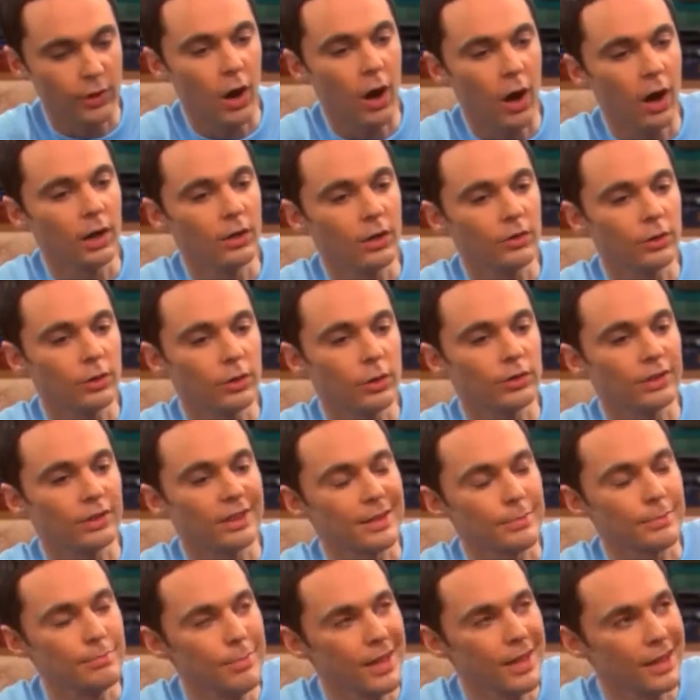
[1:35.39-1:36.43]
of the paper.
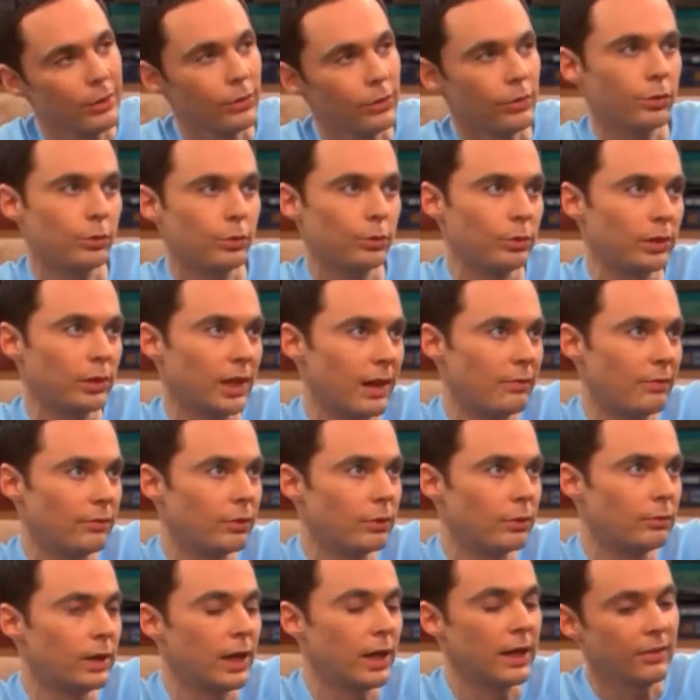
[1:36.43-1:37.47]

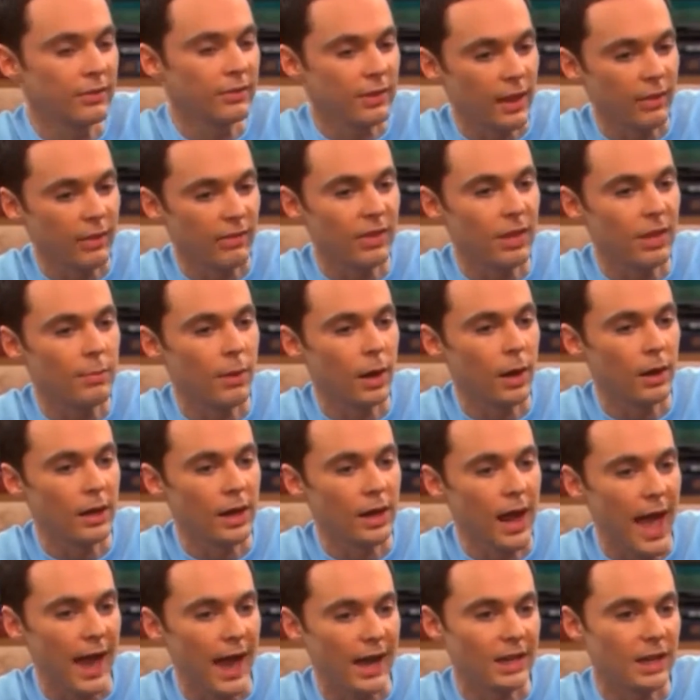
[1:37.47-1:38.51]
Scientific titles are
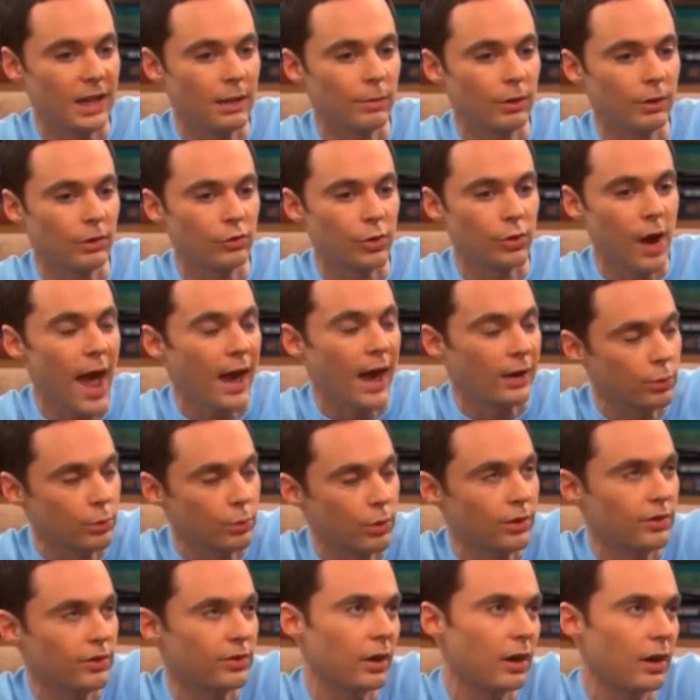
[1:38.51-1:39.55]
not designed to catch the
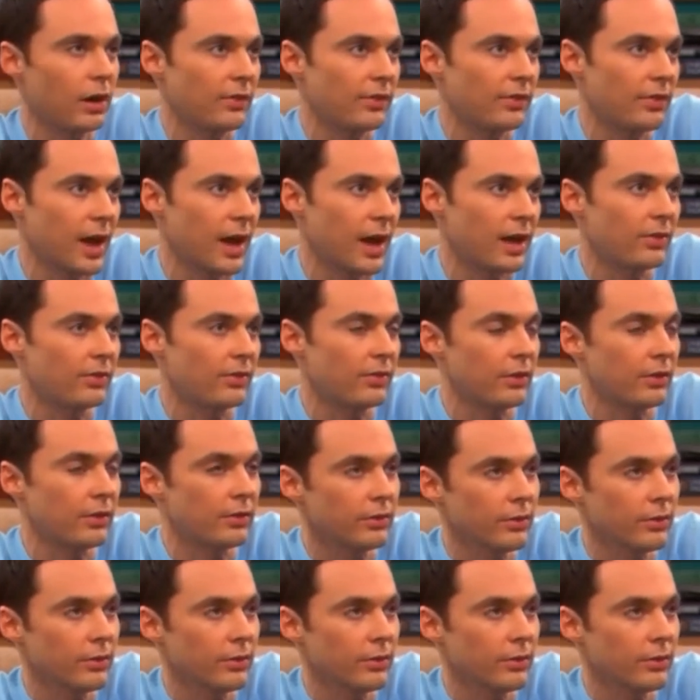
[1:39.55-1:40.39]
reader's fancy.